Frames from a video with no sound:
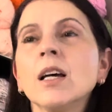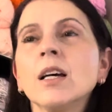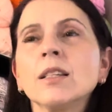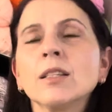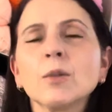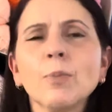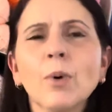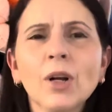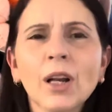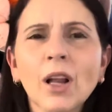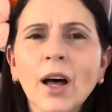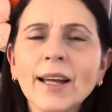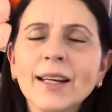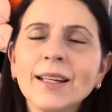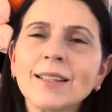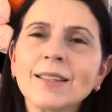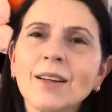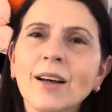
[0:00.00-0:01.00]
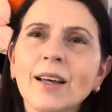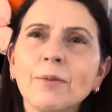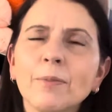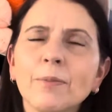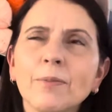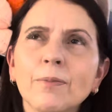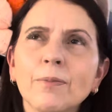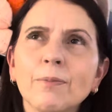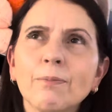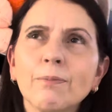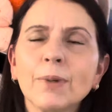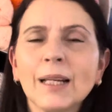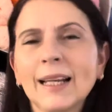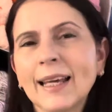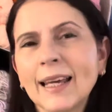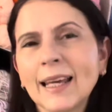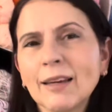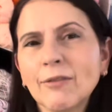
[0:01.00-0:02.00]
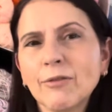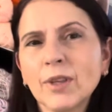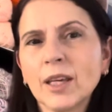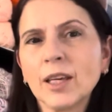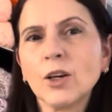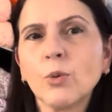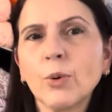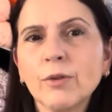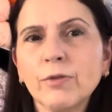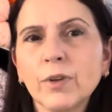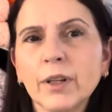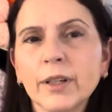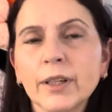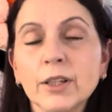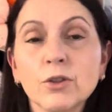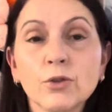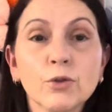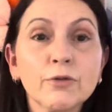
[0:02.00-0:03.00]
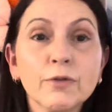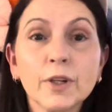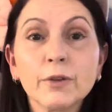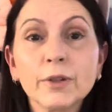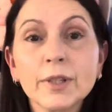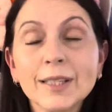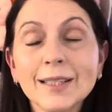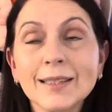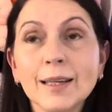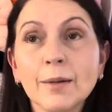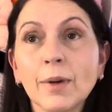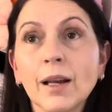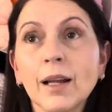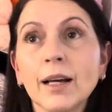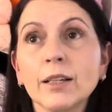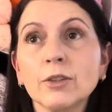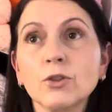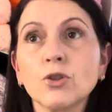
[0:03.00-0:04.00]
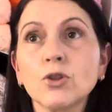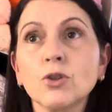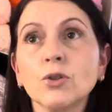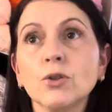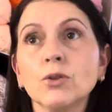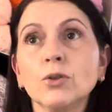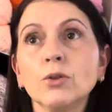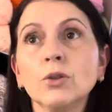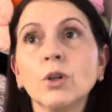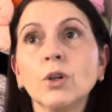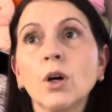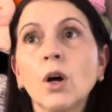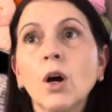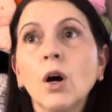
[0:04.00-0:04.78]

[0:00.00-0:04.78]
Spotlight is, I believe, the equivalent or very similar to